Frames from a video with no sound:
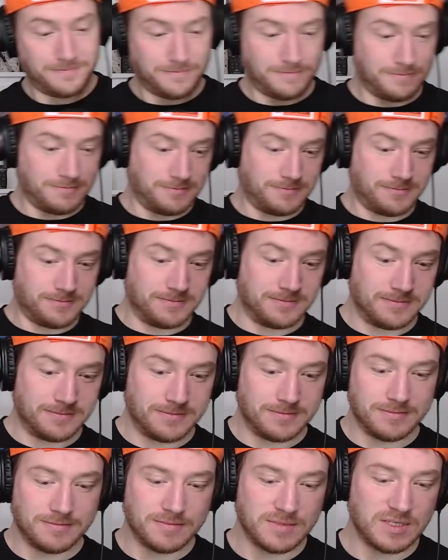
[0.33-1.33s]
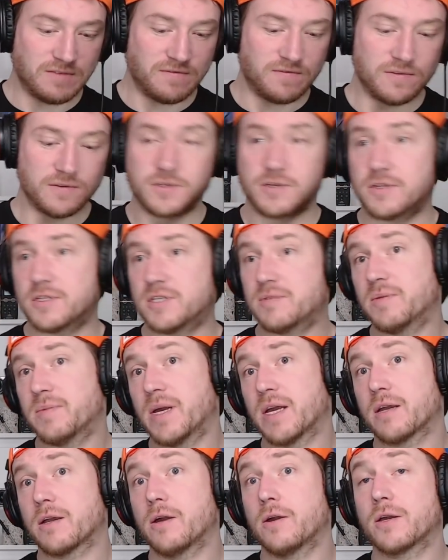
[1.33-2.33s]
It feels good to be
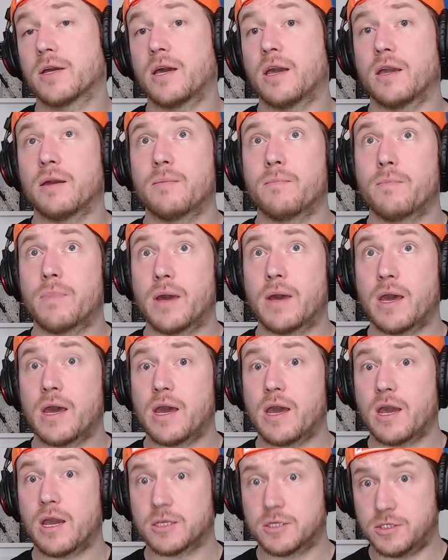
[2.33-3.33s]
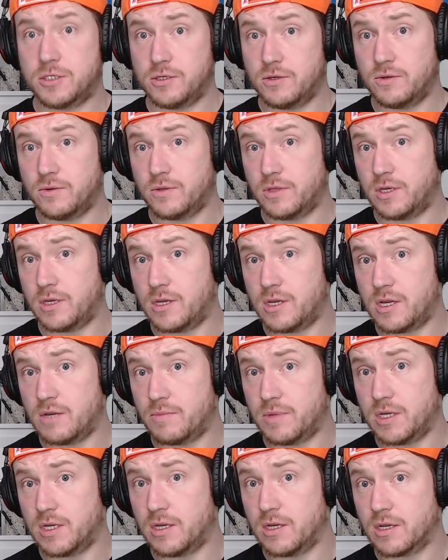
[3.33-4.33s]
back. Okay, back to the
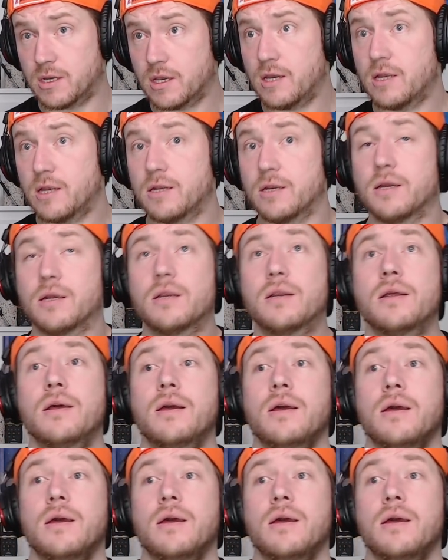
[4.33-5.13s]
beginning.